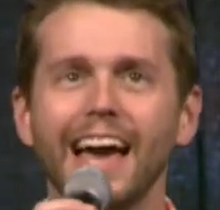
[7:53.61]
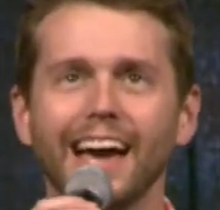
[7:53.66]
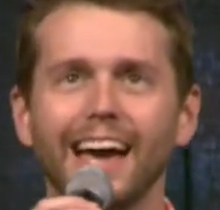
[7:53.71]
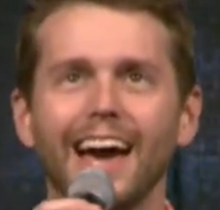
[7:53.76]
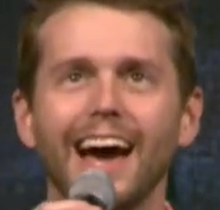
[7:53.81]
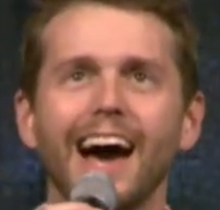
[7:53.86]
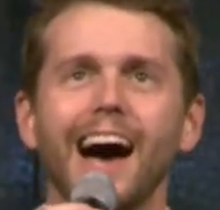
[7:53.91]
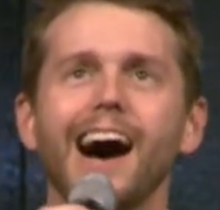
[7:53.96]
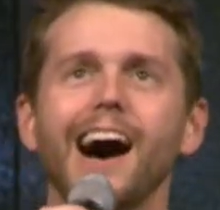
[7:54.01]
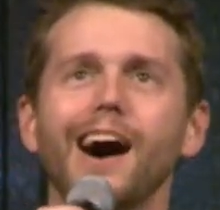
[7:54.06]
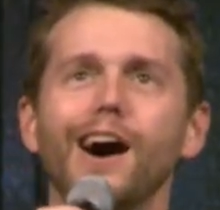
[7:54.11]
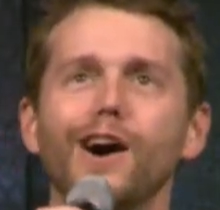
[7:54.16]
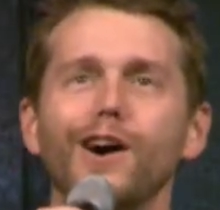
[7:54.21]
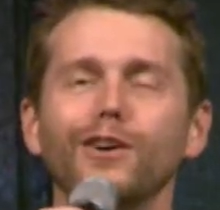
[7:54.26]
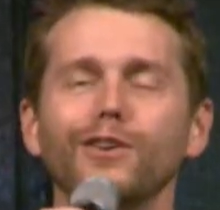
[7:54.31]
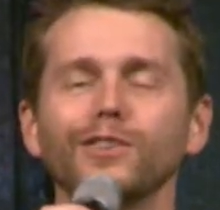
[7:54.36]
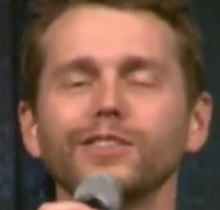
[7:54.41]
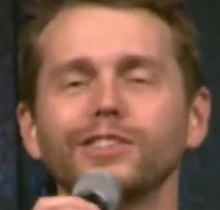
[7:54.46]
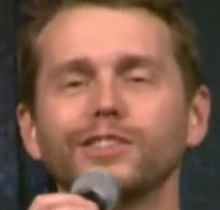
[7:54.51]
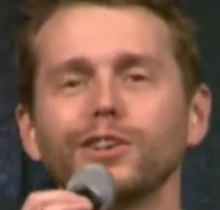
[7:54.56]

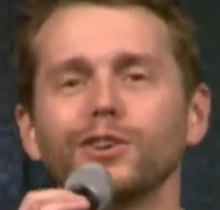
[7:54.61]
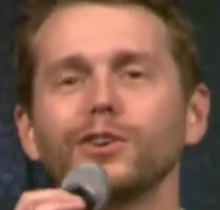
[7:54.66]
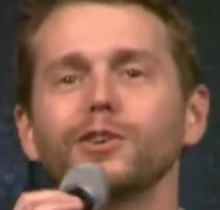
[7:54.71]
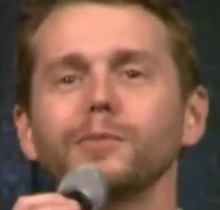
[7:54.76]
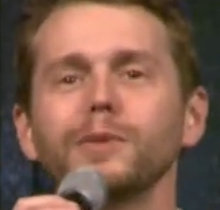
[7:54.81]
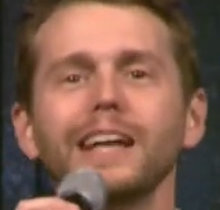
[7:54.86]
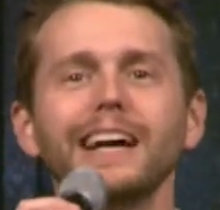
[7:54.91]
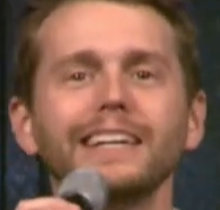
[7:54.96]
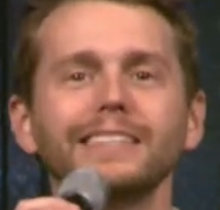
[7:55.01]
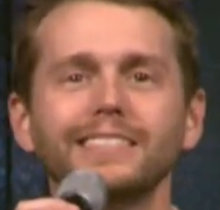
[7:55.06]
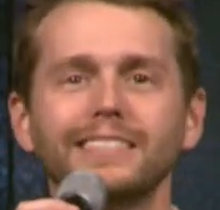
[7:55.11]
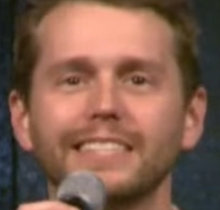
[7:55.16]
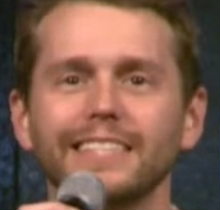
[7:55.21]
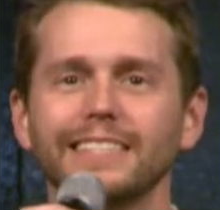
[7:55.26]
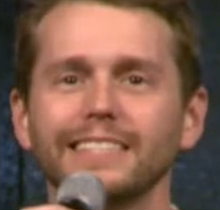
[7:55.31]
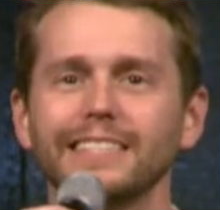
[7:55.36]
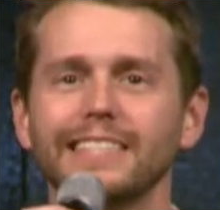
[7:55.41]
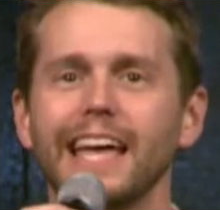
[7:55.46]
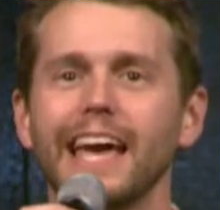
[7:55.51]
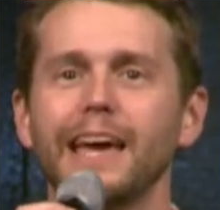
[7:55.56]
Count your
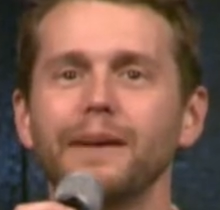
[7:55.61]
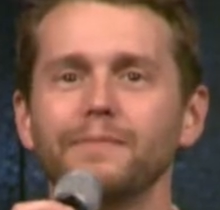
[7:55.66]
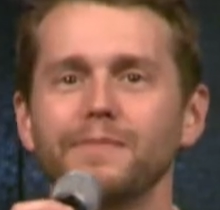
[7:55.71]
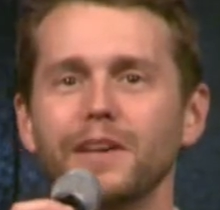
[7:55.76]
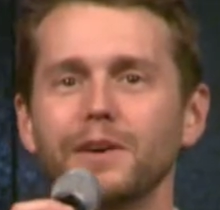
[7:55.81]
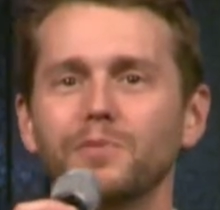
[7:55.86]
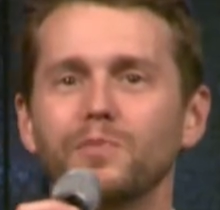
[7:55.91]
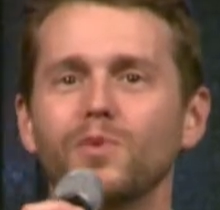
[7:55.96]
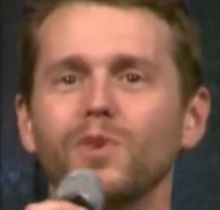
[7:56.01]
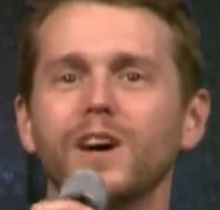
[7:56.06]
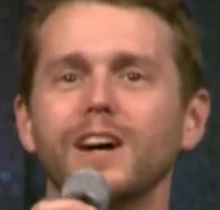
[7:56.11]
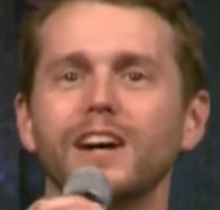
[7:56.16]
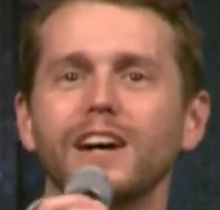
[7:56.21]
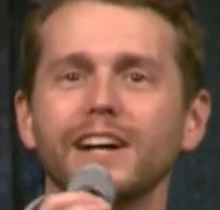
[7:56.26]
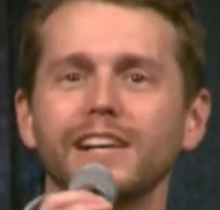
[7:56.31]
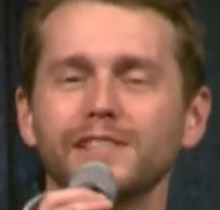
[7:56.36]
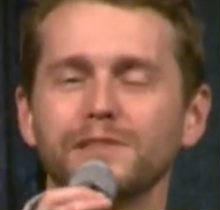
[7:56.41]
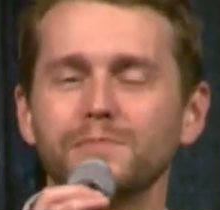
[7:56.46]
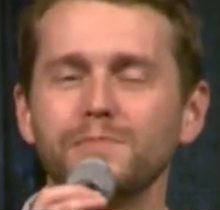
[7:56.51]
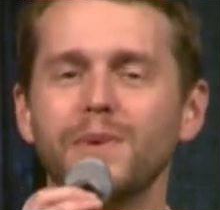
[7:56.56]
blessings, name them
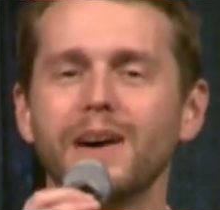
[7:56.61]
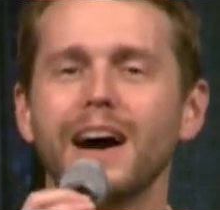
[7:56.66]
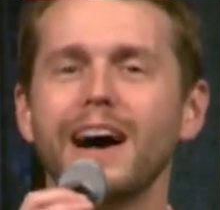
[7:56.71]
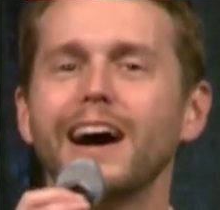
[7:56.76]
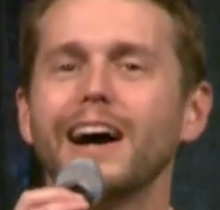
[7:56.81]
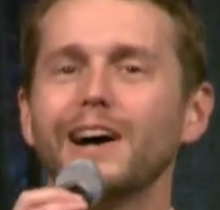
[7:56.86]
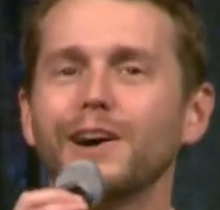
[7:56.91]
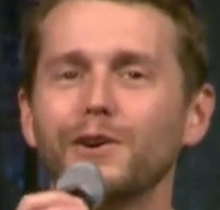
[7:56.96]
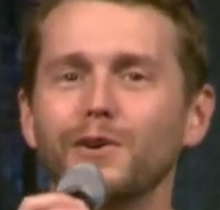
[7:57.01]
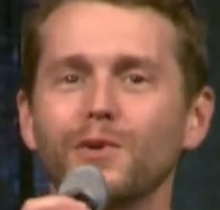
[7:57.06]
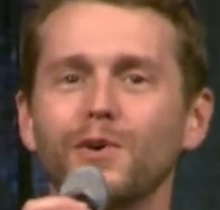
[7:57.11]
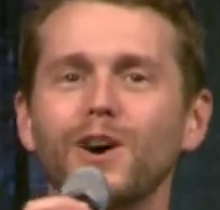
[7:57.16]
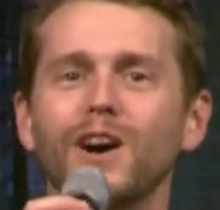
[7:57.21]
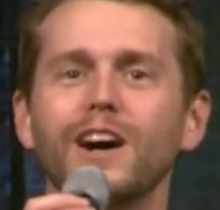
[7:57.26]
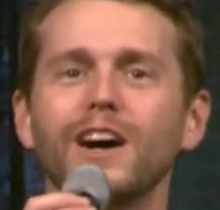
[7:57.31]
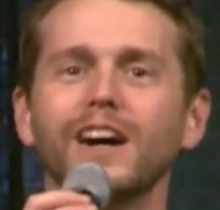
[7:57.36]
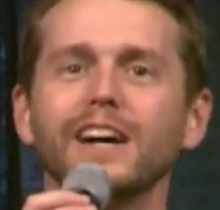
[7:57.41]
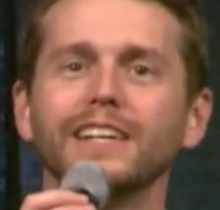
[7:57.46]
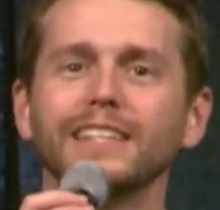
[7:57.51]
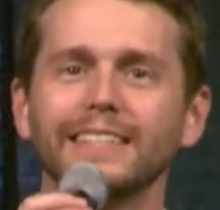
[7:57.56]
one by
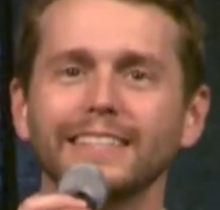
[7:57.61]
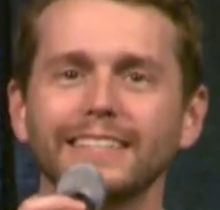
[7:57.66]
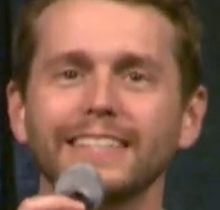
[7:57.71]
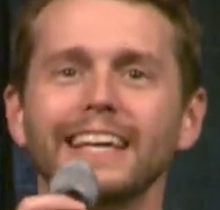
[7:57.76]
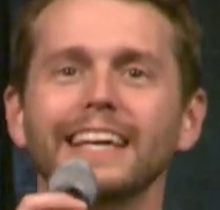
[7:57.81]
one.